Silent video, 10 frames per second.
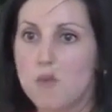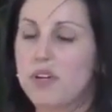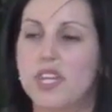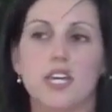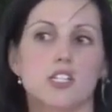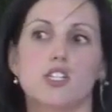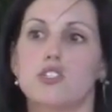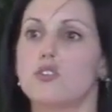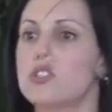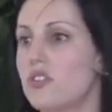but then as
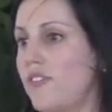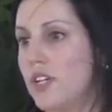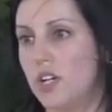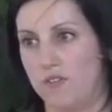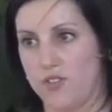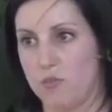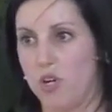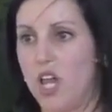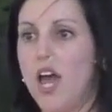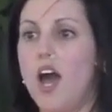soon as you feel
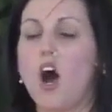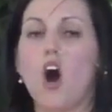comfortable,